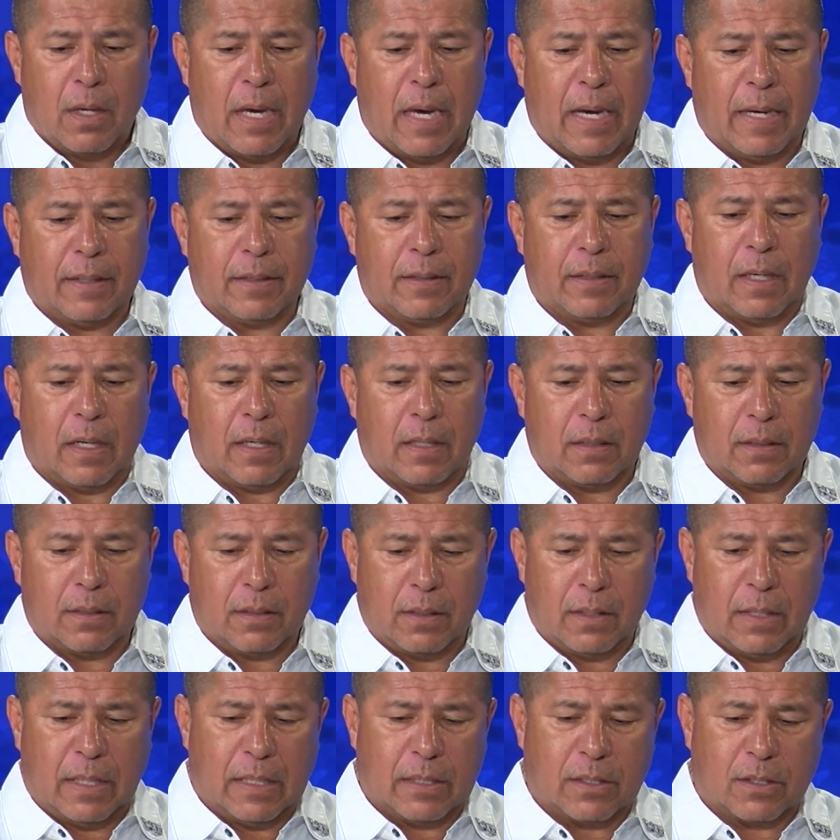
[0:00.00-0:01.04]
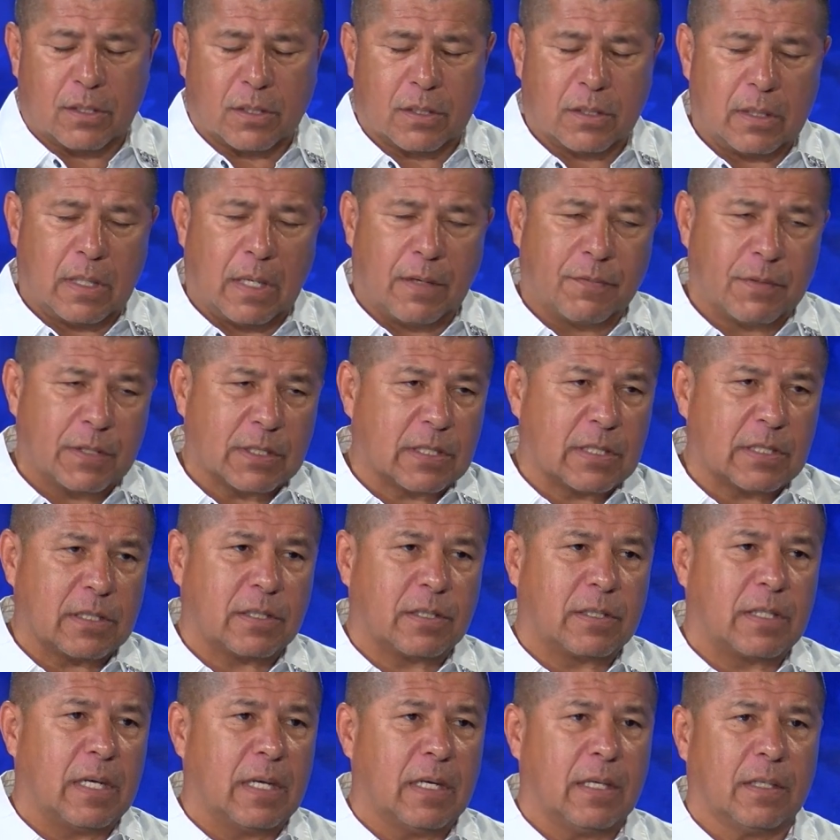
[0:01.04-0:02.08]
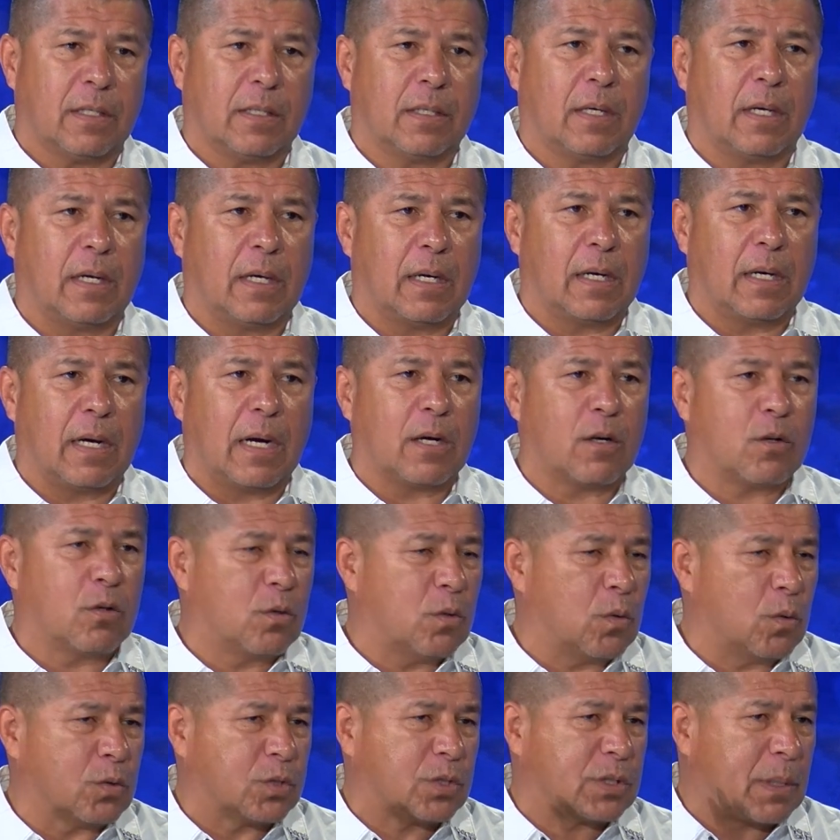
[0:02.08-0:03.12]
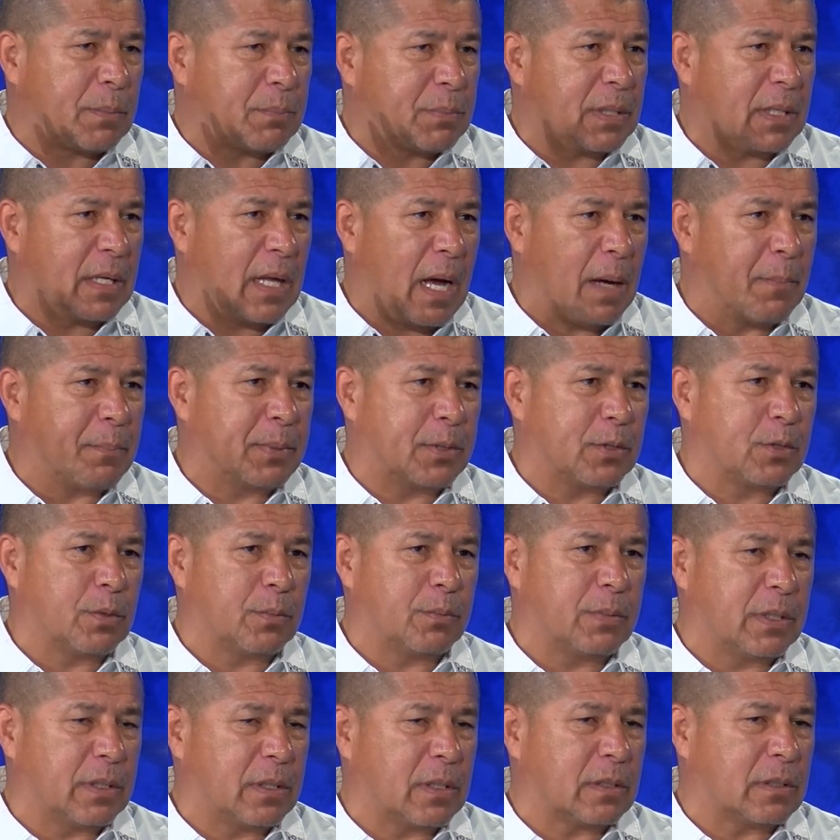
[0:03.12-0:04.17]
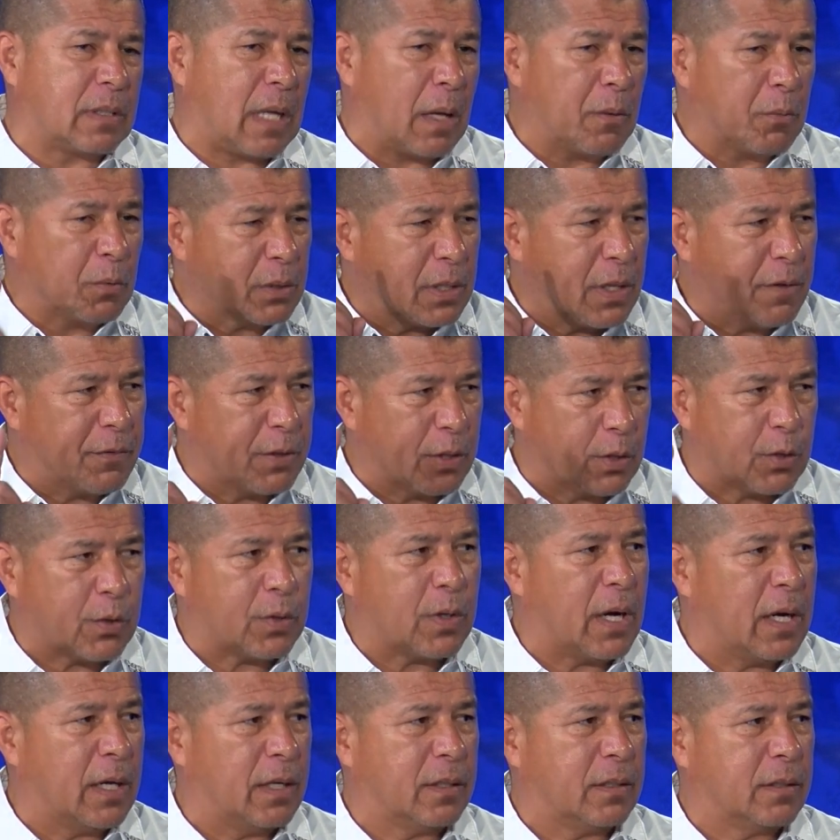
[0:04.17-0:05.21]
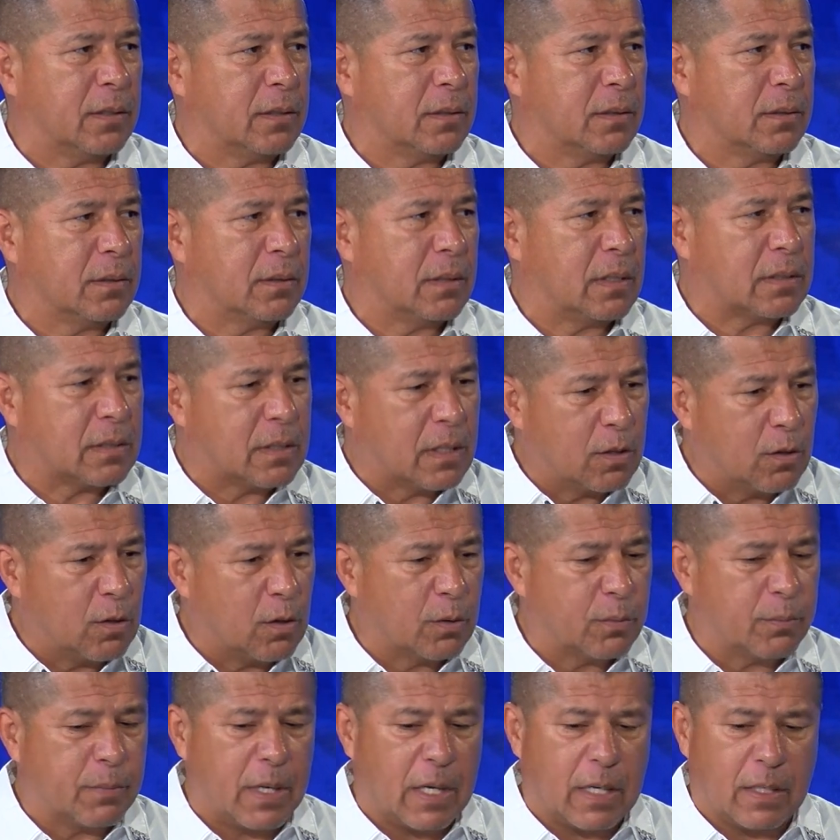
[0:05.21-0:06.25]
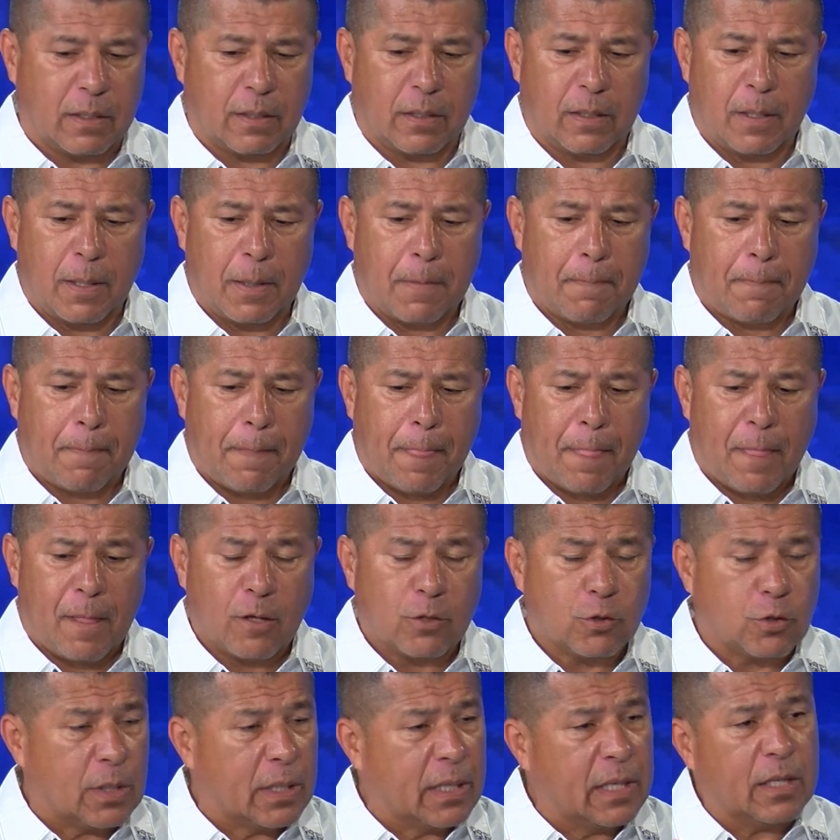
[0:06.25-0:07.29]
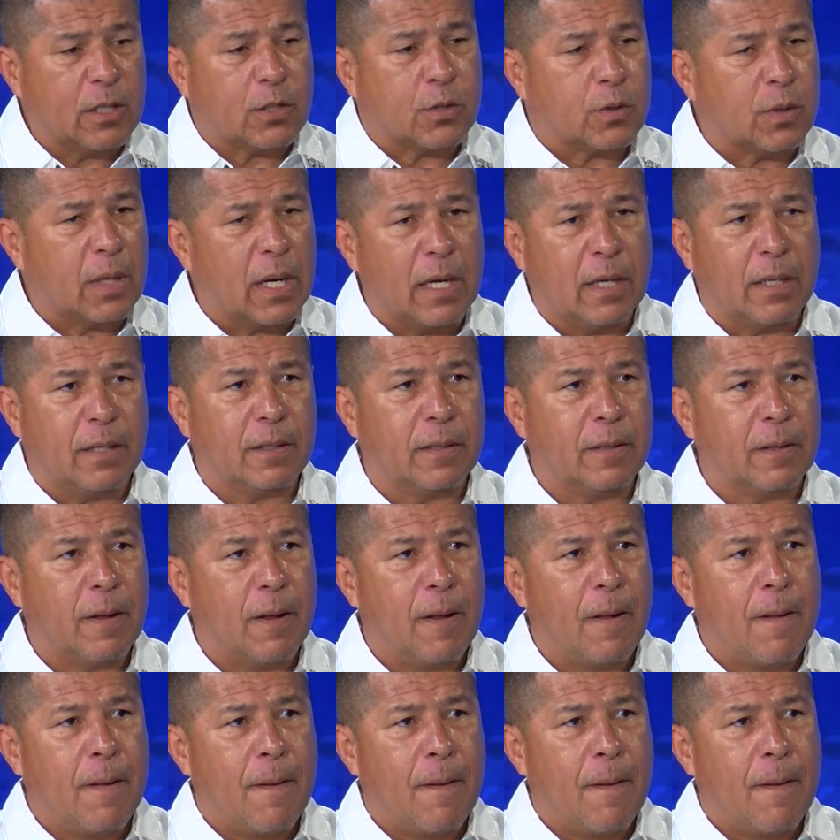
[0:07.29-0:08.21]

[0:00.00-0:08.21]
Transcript: And, uh, and ever since then, I, I don't know, something happened to me that I will never cry as a young man. So I didn't cry